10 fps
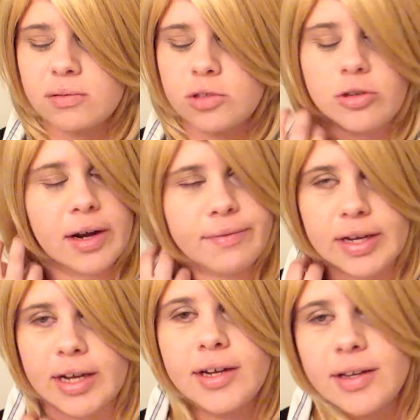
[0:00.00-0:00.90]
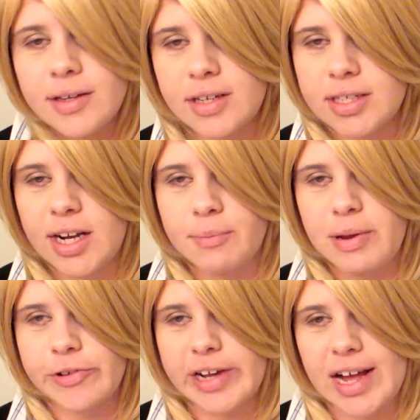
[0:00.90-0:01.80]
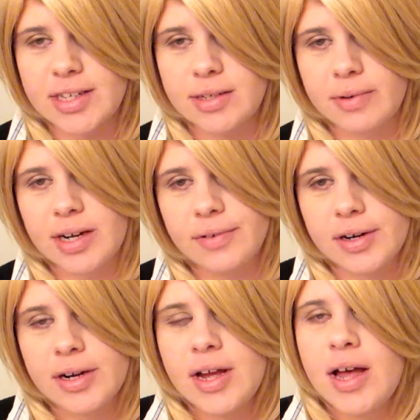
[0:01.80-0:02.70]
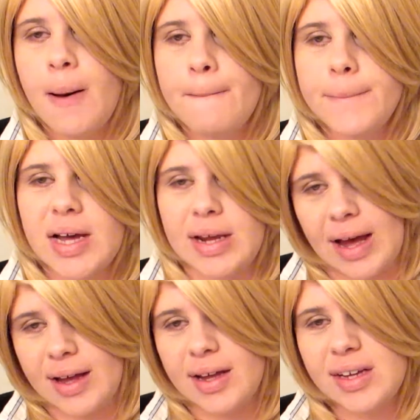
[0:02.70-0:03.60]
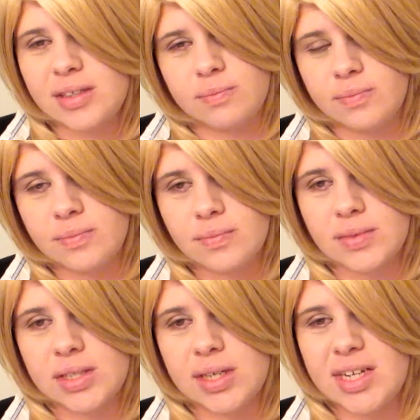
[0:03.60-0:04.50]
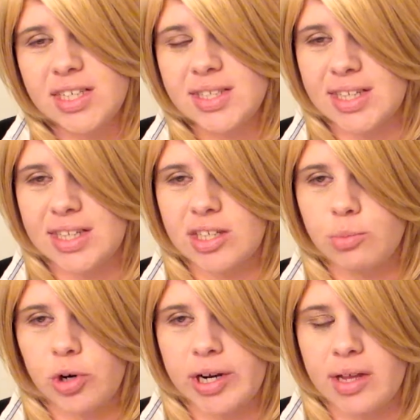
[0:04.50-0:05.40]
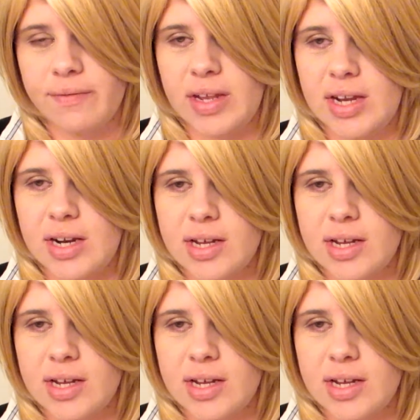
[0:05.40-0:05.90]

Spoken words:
driving, because you gotta pay for gas and whatever. But yeah, it's just a little more inconvenient